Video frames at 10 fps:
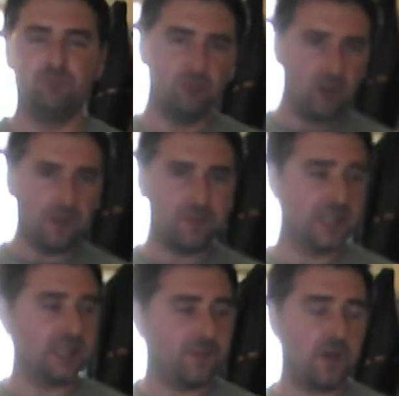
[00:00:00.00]

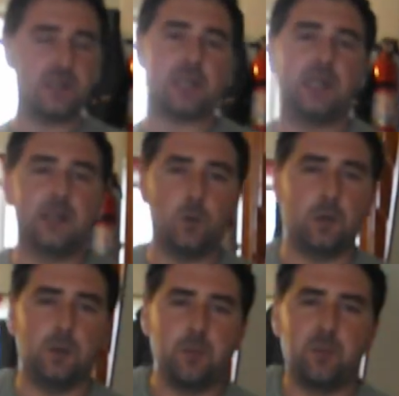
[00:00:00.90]
Roughly, it's very slightly
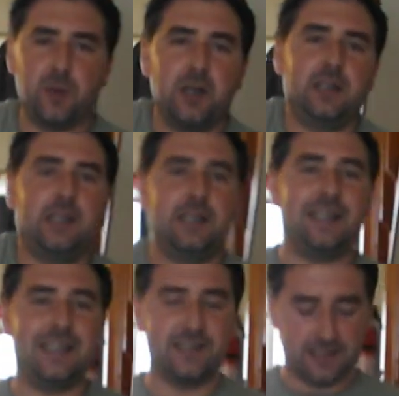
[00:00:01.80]
warm, but
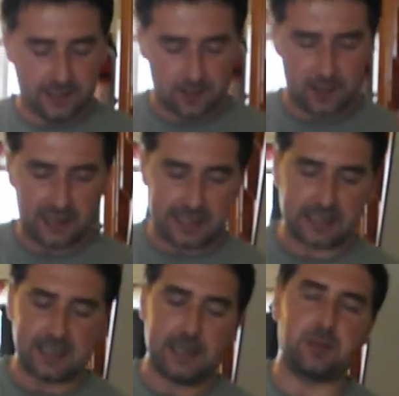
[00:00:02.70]
it is in
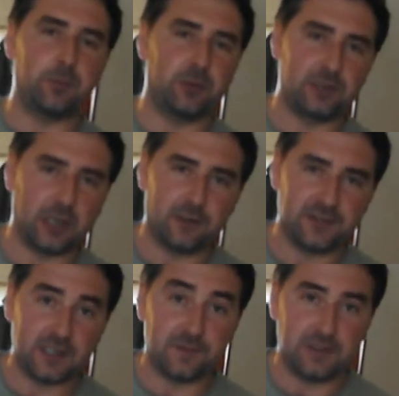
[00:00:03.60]
acceptable
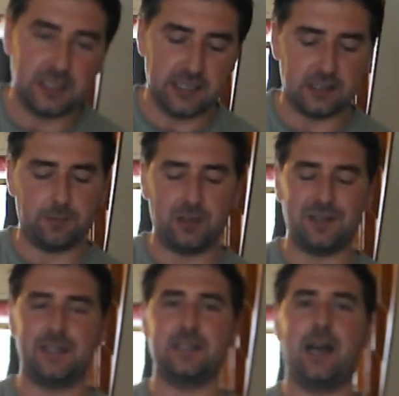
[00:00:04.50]
tolerances for yeast
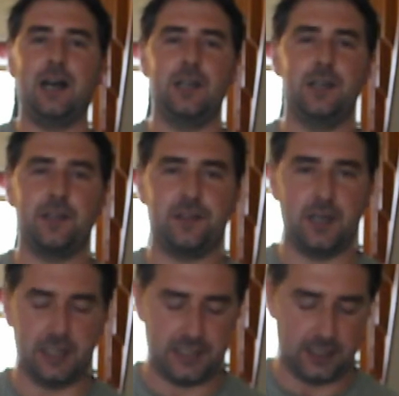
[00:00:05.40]
because it's under
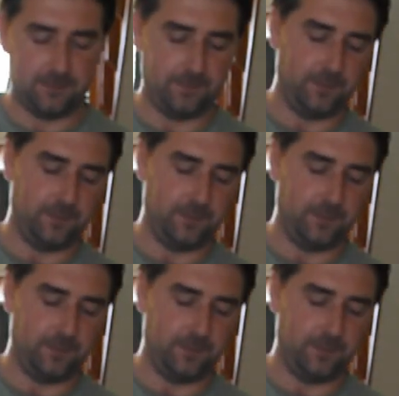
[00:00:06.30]
30,